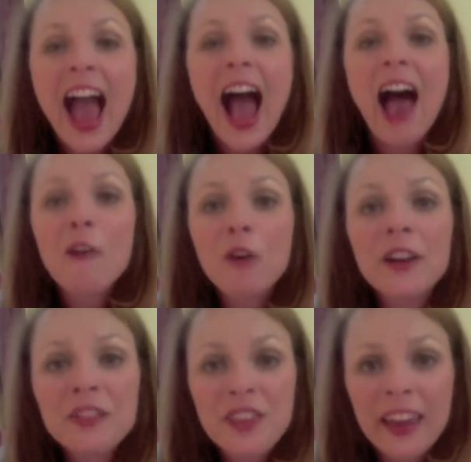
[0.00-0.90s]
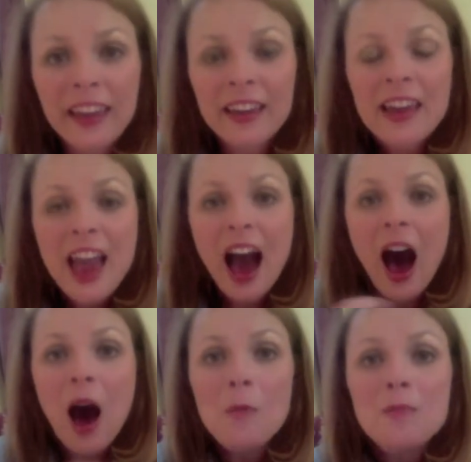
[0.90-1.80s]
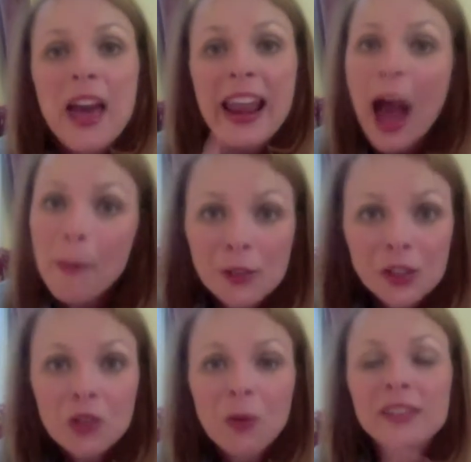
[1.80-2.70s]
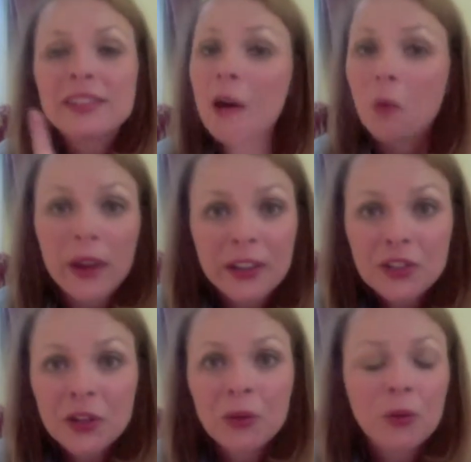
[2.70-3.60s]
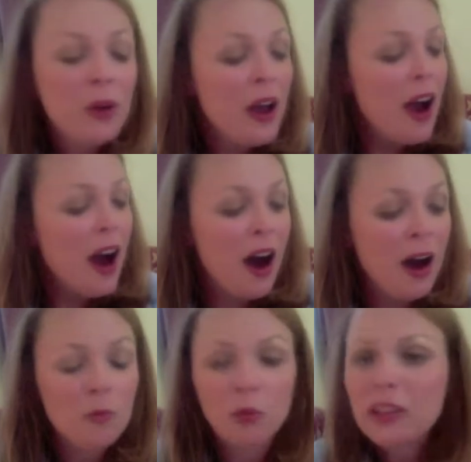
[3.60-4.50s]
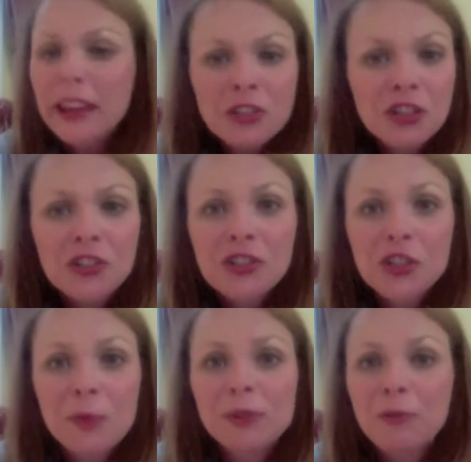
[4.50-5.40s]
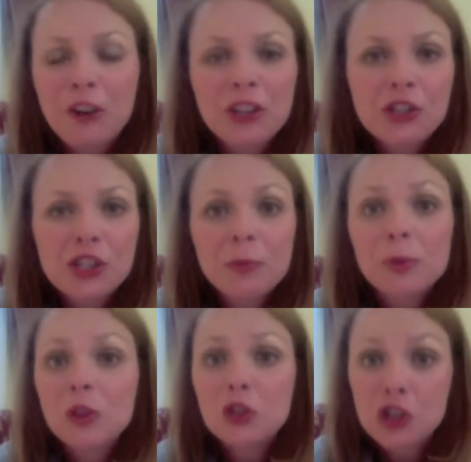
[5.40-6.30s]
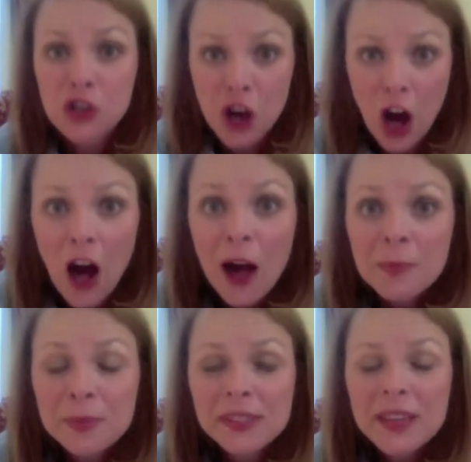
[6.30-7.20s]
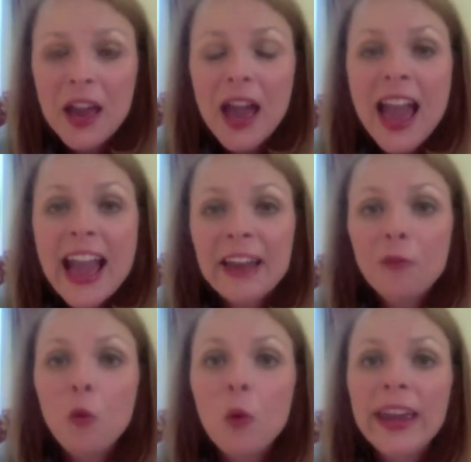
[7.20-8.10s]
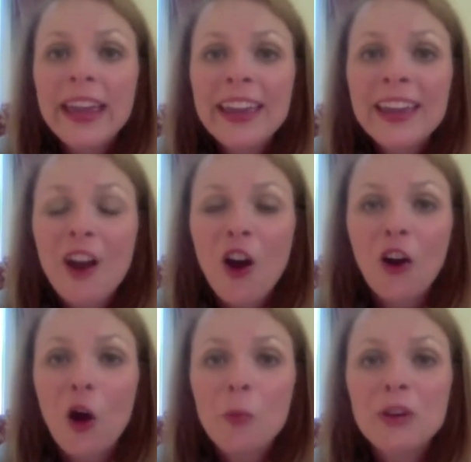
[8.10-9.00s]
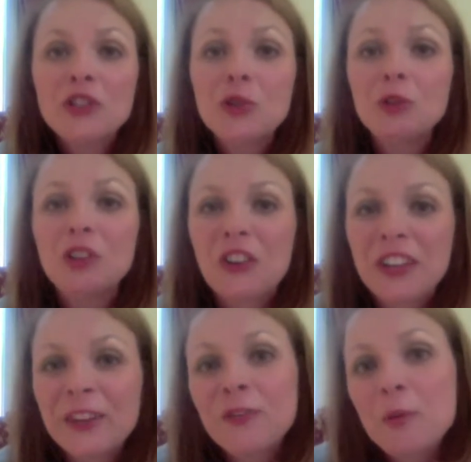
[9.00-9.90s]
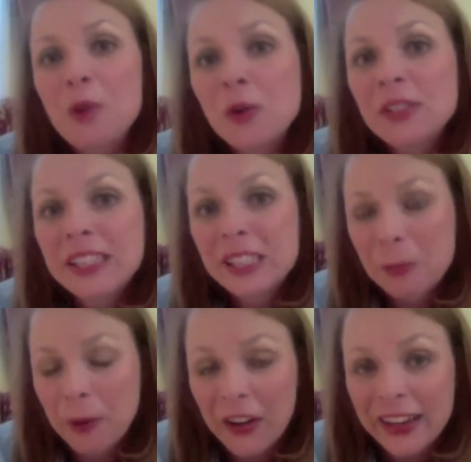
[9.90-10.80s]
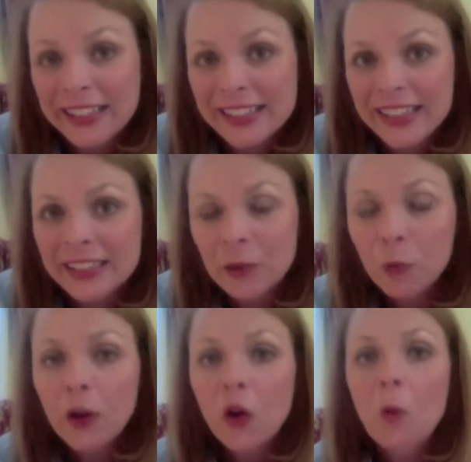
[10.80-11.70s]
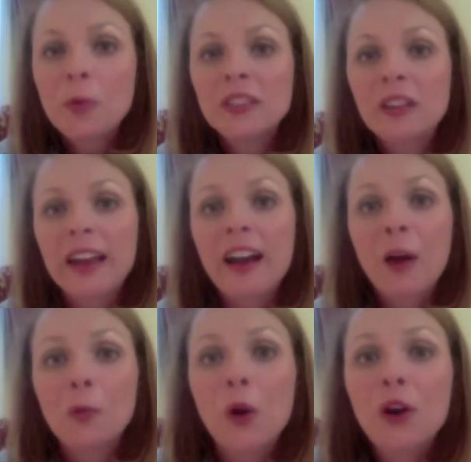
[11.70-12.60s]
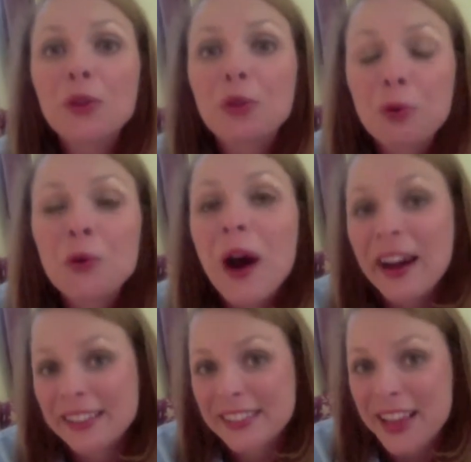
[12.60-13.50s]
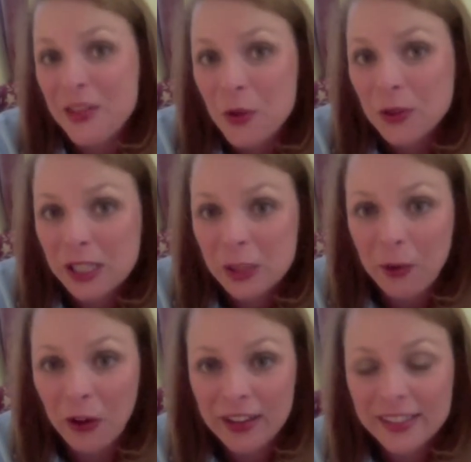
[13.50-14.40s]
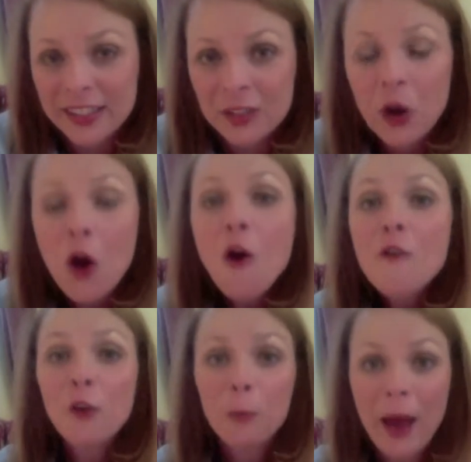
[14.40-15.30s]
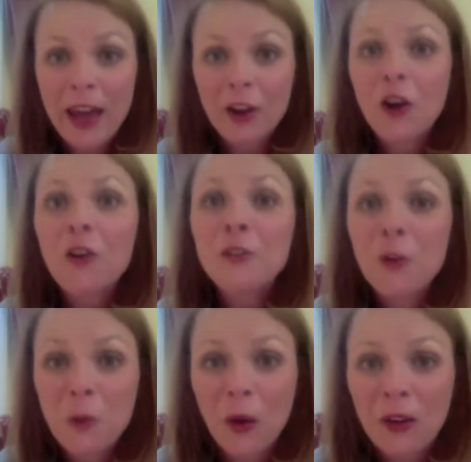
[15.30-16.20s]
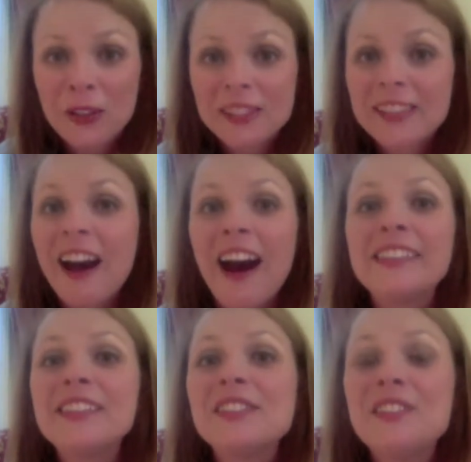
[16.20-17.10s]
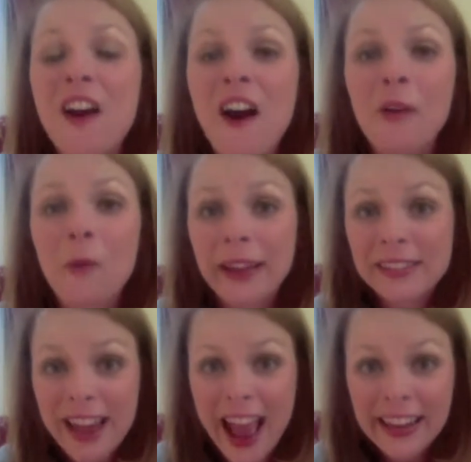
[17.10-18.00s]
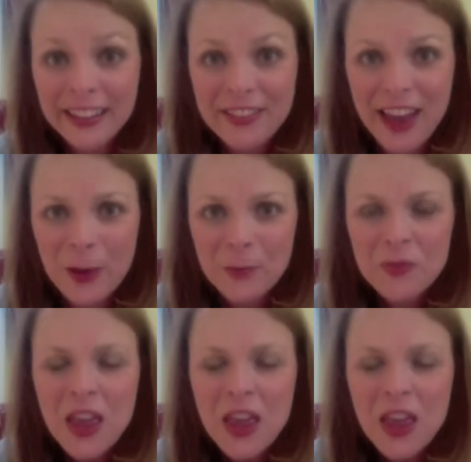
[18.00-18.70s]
Everything that happens to us that we do, relationships, friendships, jobs, if we are open to learning from those experiences, if we are open to let God work through us in those experiences, for better or for worse, God does not waste anything.